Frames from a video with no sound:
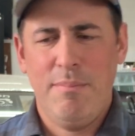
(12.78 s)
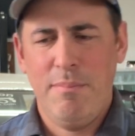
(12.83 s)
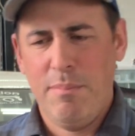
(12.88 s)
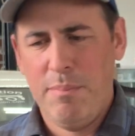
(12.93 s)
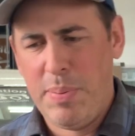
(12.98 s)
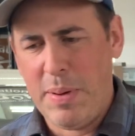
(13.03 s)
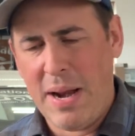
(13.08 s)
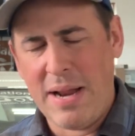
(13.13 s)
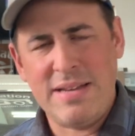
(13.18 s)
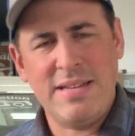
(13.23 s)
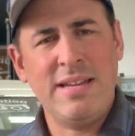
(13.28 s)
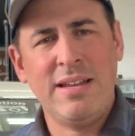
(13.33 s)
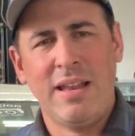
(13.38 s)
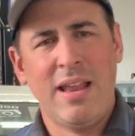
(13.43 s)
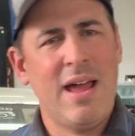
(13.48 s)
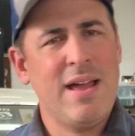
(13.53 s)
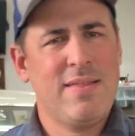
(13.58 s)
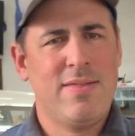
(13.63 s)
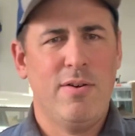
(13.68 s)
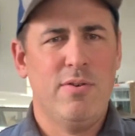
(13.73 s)
But I didn't
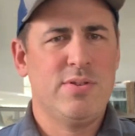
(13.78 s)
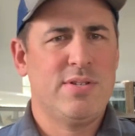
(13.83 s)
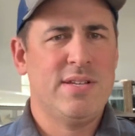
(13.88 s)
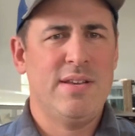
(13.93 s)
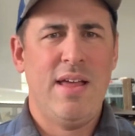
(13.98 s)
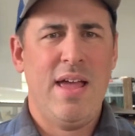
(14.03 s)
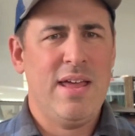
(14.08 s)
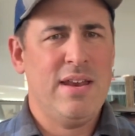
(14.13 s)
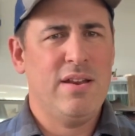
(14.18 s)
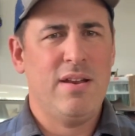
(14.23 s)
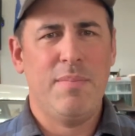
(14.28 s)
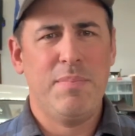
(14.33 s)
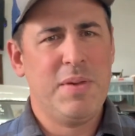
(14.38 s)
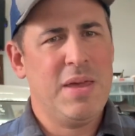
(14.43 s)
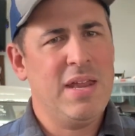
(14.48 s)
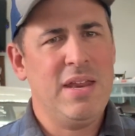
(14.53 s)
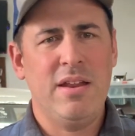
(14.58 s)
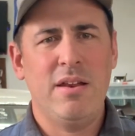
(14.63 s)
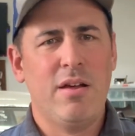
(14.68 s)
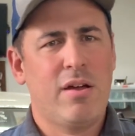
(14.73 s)
like those and ended up
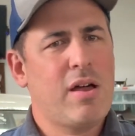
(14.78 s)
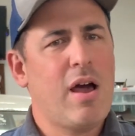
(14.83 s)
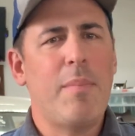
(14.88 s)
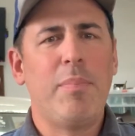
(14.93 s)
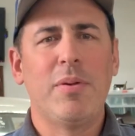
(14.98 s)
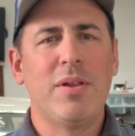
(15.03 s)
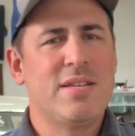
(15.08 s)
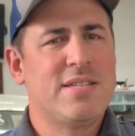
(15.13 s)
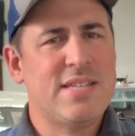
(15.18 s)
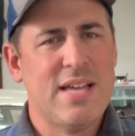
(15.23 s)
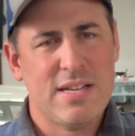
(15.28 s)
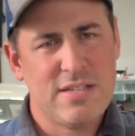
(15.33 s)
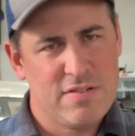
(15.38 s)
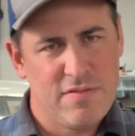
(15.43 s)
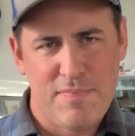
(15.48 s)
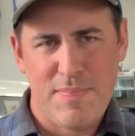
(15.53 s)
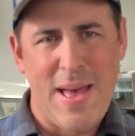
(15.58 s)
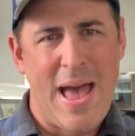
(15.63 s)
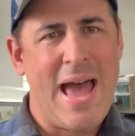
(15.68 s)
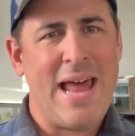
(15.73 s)
getting a couple of sets
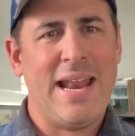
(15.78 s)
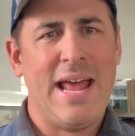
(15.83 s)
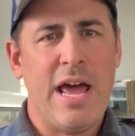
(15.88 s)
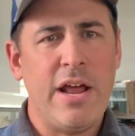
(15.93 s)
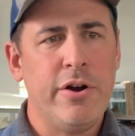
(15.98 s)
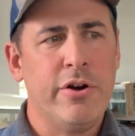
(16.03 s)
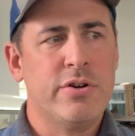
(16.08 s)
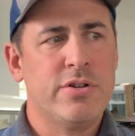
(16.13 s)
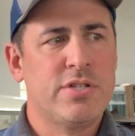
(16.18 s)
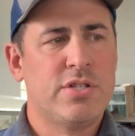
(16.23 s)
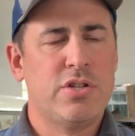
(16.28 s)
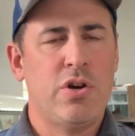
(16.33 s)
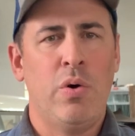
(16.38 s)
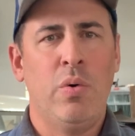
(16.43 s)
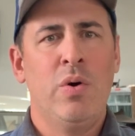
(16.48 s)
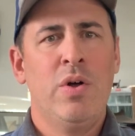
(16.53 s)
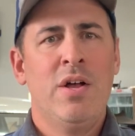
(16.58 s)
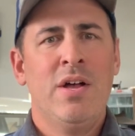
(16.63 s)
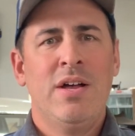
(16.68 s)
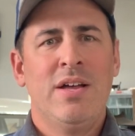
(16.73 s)
of bad headers.
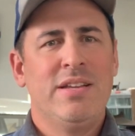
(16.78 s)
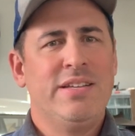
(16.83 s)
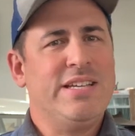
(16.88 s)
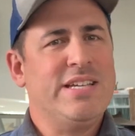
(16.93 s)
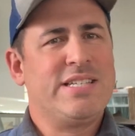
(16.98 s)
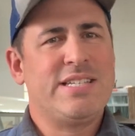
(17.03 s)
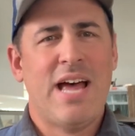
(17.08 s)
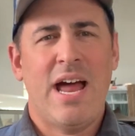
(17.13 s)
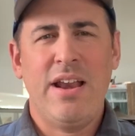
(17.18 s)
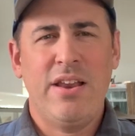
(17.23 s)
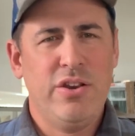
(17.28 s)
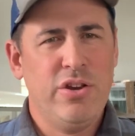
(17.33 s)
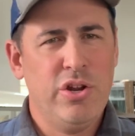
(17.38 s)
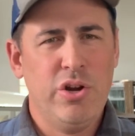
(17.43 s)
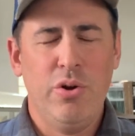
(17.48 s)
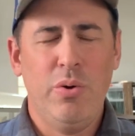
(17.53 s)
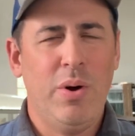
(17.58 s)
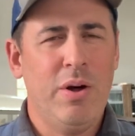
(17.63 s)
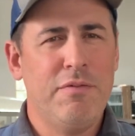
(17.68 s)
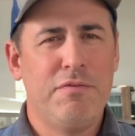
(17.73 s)
So decided, you
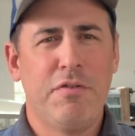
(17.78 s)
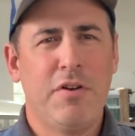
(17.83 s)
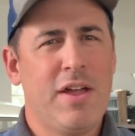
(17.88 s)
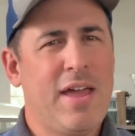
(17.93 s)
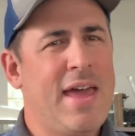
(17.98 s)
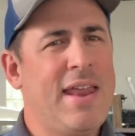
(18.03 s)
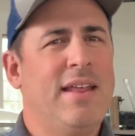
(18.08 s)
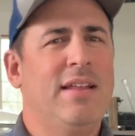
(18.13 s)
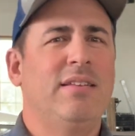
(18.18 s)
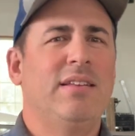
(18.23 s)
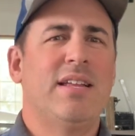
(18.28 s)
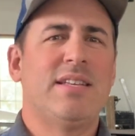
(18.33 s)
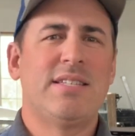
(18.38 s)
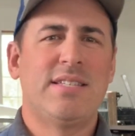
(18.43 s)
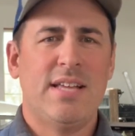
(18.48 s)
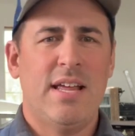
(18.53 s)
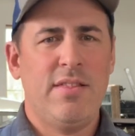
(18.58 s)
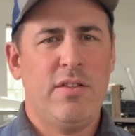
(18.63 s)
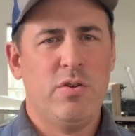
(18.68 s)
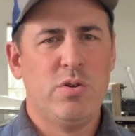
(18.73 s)
know what, forget it. Let's
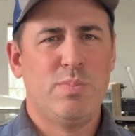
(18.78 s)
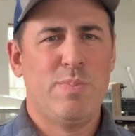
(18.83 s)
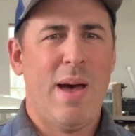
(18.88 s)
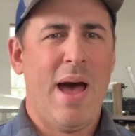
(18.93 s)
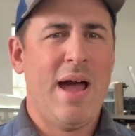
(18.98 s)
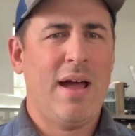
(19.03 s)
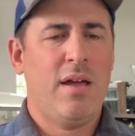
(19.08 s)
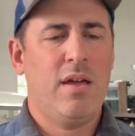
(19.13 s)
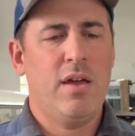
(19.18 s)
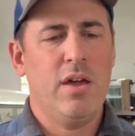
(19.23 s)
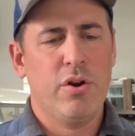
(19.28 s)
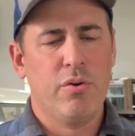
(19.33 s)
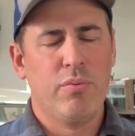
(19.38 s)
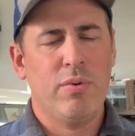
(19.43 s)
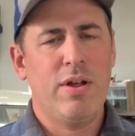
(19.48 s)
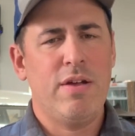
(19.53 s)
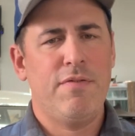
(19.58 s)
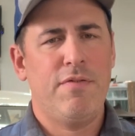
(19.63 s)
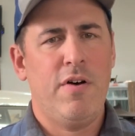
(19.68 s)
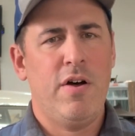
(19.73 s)
send those back, get a
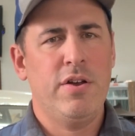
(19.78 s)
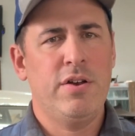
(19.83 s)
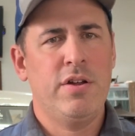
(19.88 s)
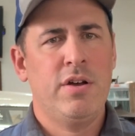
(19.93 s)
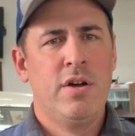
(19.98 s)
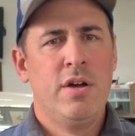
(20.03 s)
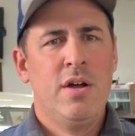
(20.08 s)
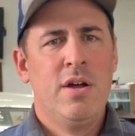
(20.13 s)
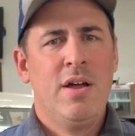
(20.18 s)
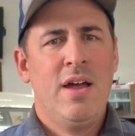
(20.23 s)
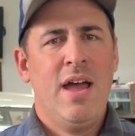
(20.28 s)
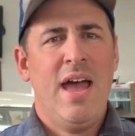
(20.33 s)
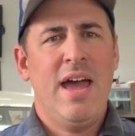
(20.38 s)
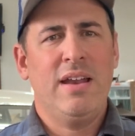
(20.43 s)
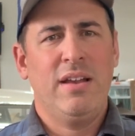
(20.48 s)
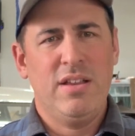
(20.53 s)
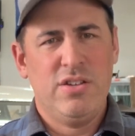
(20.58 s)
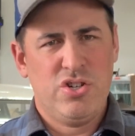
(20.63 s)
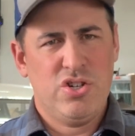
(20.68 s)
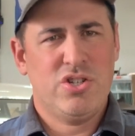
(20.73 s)
refund, and
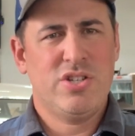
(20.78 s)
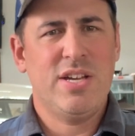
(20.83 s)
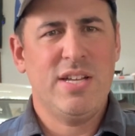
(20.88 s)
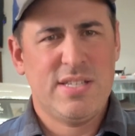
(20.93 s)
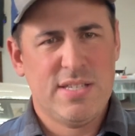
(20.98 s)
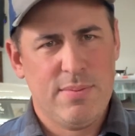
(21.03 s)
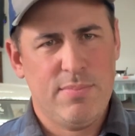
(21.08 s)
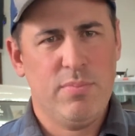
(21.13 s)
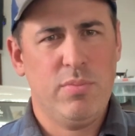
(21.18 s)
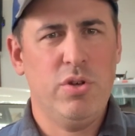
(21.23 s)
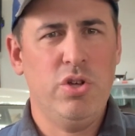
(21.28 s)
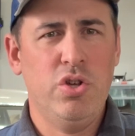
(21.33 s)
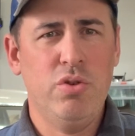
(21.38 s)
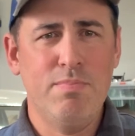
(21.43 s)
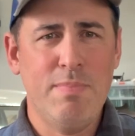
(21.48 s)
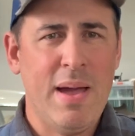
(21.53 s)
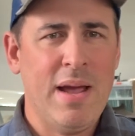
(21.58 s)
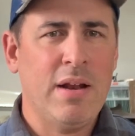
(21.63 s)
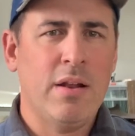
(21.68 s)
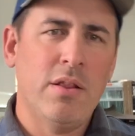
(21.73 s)
let's just get some
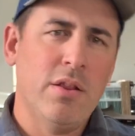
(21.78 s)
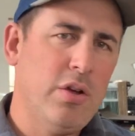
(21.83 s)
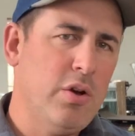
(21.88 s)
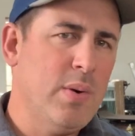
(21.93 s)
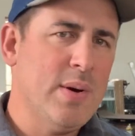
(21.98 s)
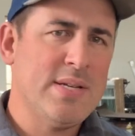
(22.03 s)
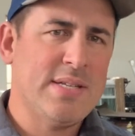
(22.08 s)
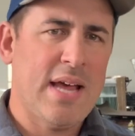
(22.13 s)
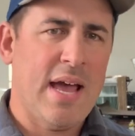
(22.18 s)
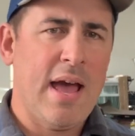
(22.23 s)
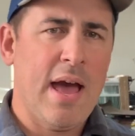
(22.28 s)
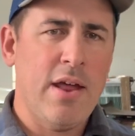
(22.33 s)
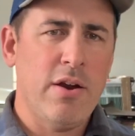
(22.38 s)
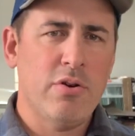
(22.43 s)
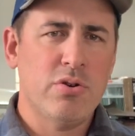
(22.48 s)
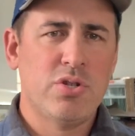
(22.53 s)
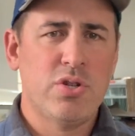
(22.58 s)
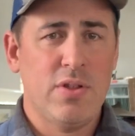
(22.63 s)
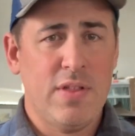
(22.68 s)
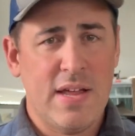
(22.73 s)
made in the USA
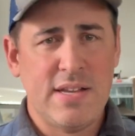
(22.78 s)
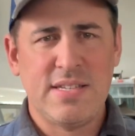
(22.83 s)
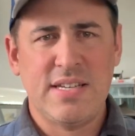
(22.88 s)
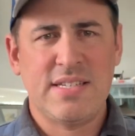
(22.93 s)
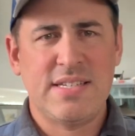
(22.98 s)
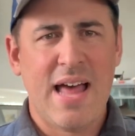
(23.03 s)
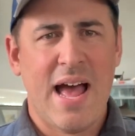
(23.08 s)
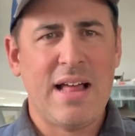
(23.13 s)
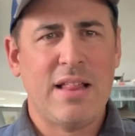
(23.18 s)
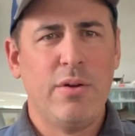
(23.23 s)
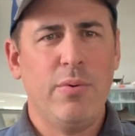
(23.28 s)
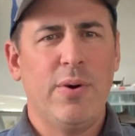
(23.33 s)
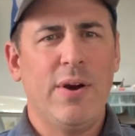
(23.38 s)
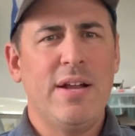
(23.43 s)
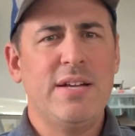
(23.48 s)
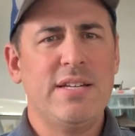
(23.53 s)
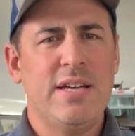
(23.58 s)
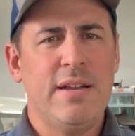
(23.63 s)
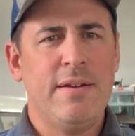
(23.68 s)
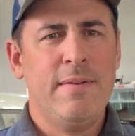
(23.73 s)
headers. So that's exactly what I
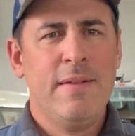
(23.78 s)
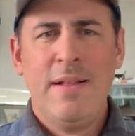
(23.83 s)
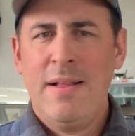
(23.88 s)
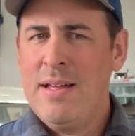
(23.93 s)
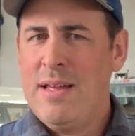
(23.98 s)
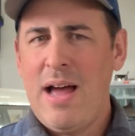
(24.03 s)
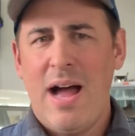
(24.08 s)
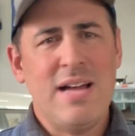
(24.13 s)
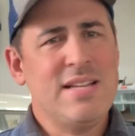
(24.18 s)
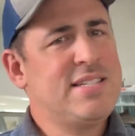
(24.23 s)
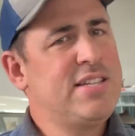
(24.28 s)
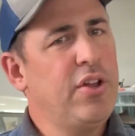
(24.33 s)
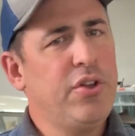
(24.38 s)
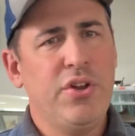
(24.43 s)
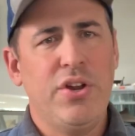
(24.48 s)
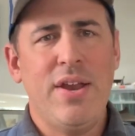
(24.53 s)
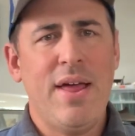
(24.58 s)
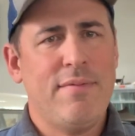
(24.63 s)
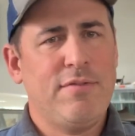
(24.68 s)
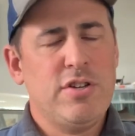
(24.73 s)
did. I still
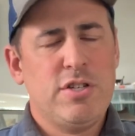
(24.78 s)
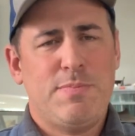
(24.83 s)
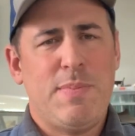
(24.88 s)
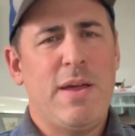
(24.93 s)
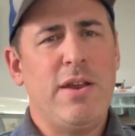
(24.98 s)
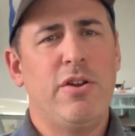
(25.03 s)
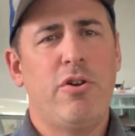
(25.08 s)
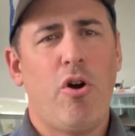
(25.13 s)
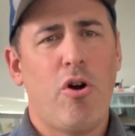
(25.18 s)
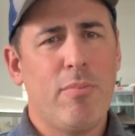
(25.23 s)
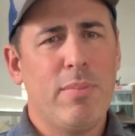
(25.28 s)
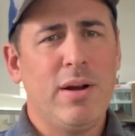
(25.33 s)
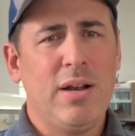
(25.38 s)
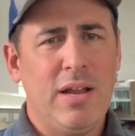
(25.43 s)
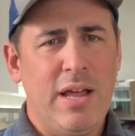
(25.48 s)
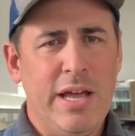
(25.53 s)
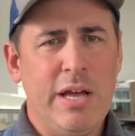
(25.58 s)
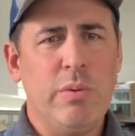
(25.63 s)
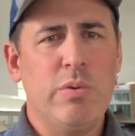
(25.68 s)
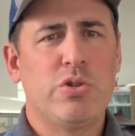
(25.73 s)
didn't have to spend an arm and a
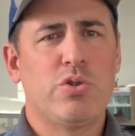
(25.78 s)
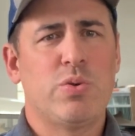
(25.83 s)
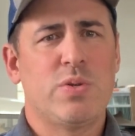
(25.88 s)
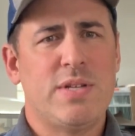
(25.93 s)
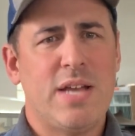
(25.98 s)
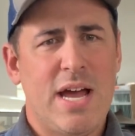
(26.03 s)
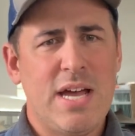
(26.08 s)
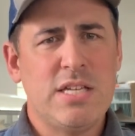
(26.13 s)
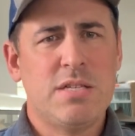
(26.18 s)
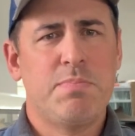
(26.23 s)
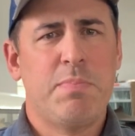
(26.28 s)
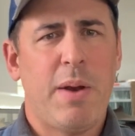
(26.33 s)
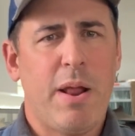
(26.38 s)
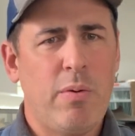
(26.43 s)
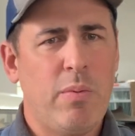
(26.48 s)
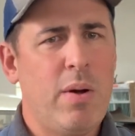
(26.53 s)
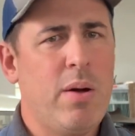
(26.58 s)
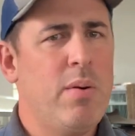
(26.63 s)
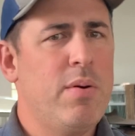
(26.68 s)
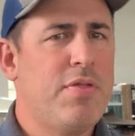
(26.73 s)
leg, which was nice, but I
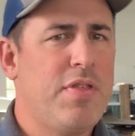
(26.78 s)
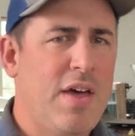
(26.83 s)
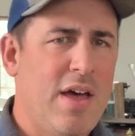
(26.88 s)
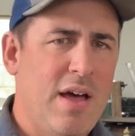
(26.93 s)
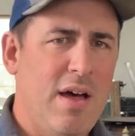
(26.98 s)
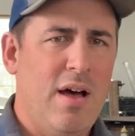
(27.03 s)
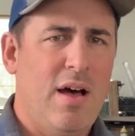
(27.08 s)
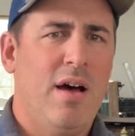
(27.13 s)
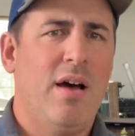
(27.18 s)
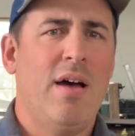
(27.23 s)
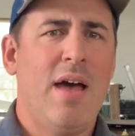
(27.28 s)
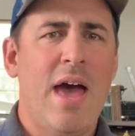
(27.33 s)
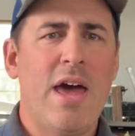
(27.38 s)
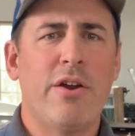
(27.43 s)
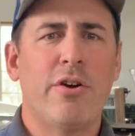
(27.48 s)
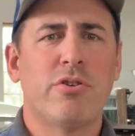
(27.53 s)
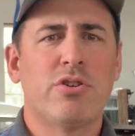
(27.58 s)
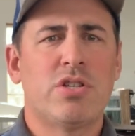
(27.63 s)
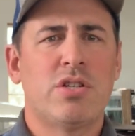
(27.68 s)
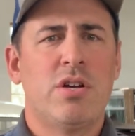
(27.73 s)
went with
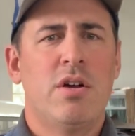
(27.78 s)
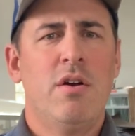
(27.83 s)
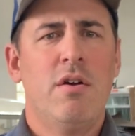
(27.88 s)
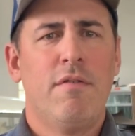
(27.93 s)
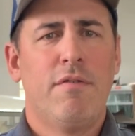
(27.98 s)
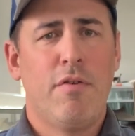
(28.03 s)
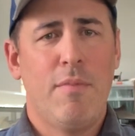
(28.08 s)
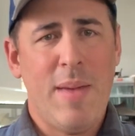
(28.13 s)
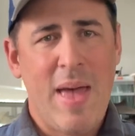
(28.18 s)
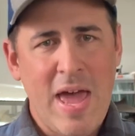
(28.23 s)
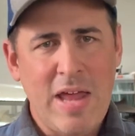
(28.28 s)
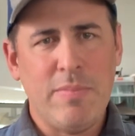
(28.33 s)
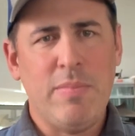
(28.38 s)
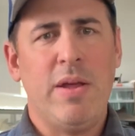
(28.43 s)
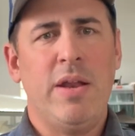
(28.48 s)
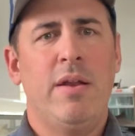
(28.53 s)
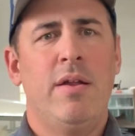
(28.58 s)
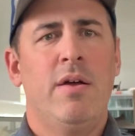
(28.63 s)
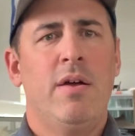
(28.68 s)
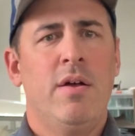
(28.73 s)
headers from
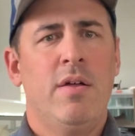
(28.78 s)
Hedman.